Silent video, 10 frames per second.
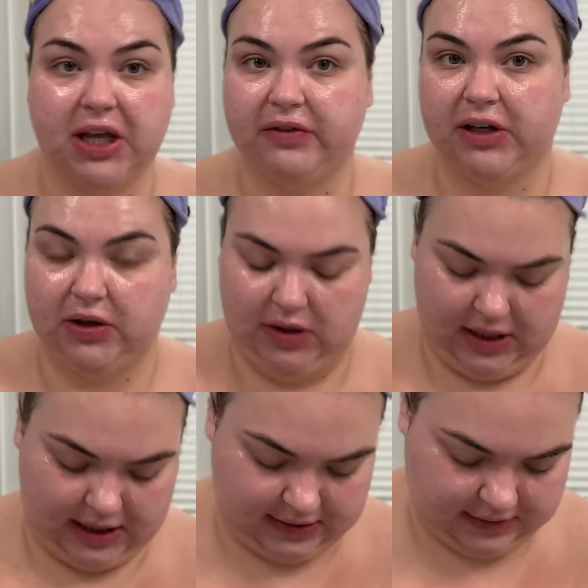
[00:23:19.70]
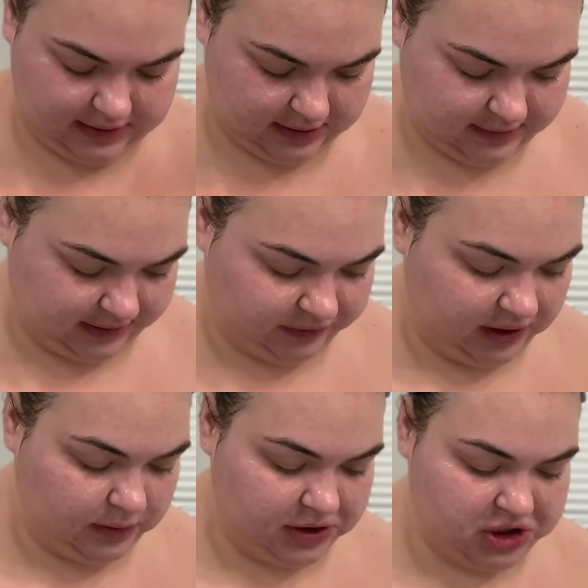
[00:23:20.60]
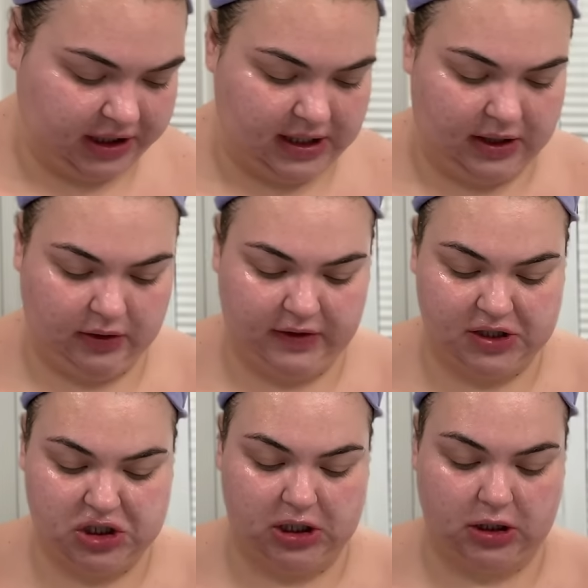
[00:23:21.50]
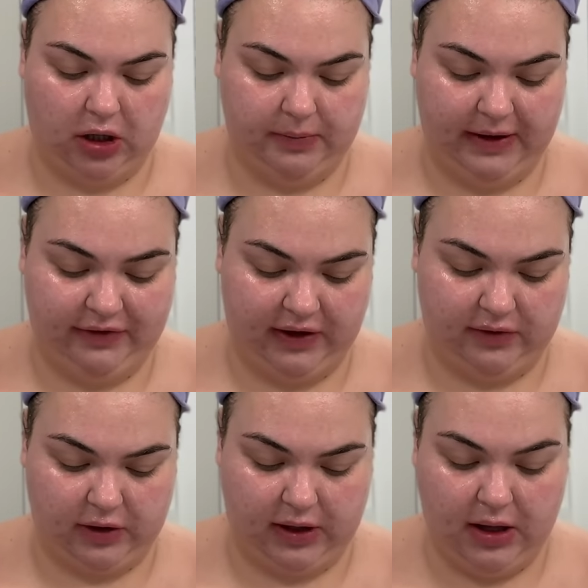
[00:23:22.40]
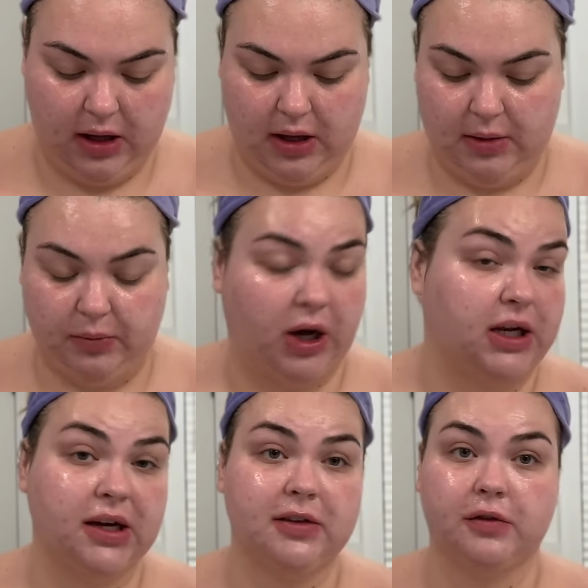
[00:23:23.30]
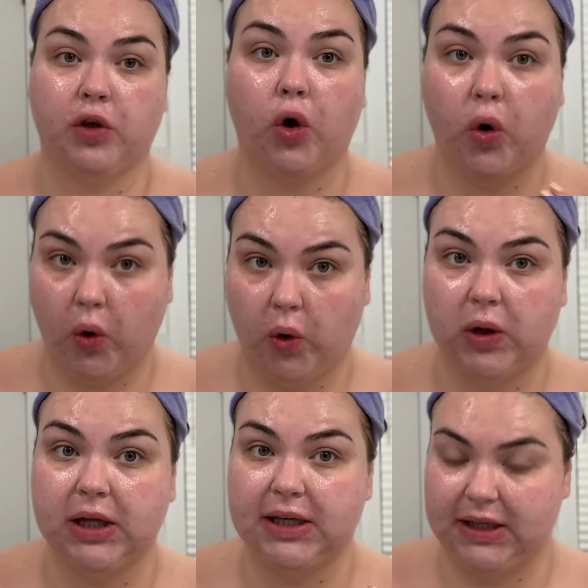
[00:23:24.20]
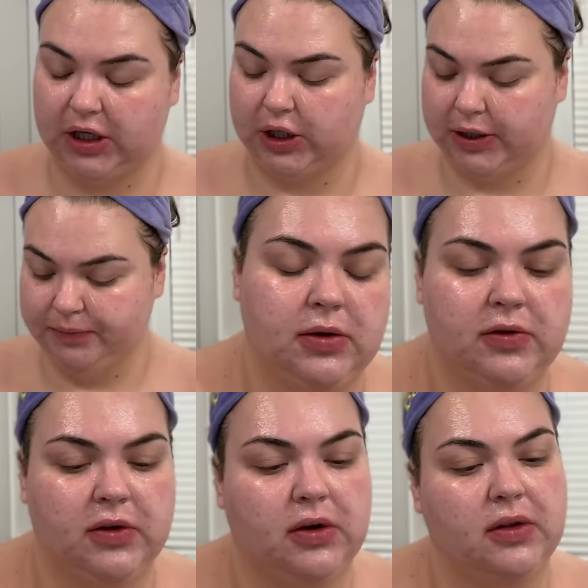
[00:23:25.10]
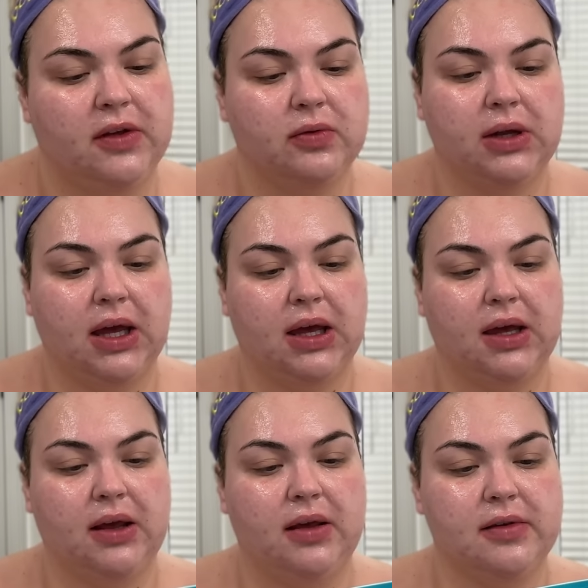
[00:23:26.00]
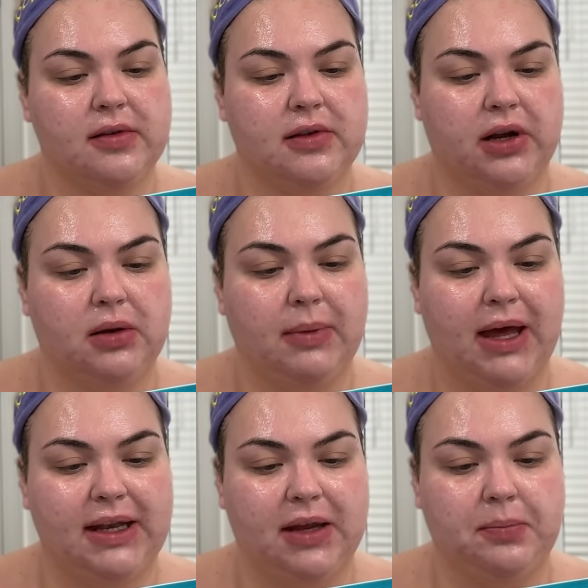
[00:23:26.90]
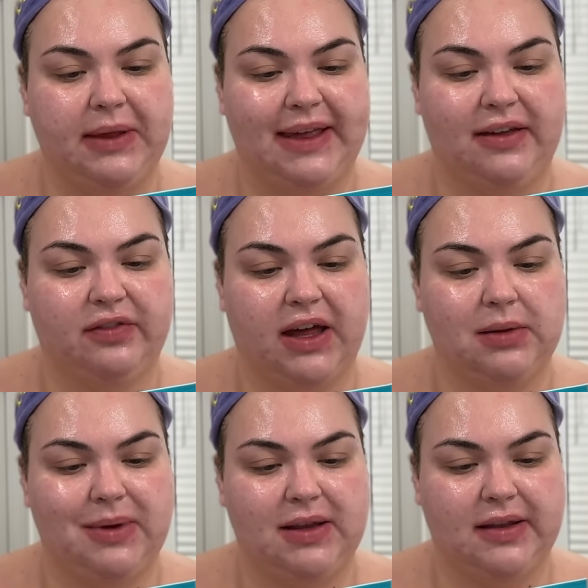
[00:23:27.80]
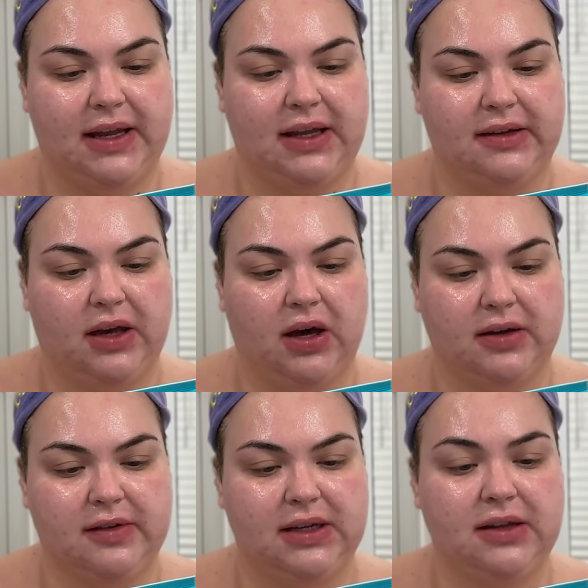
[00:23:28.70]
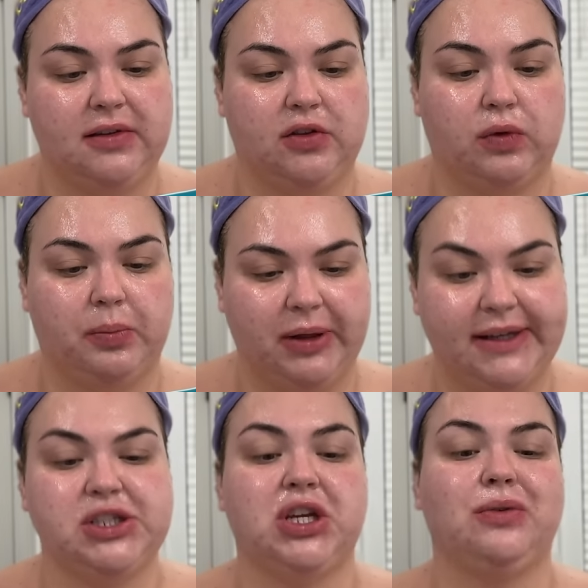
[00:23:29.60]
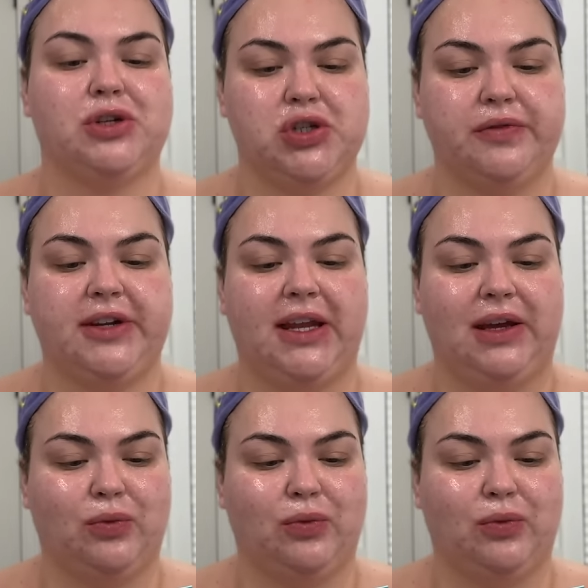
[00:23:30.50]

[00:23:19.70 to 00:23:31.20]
that video yet, it's definitely worth checking out because I shared all my favorite products of the whole year. So this one has ceramide NP vitamins and antioxidants. It's replenishing, rejuvenating,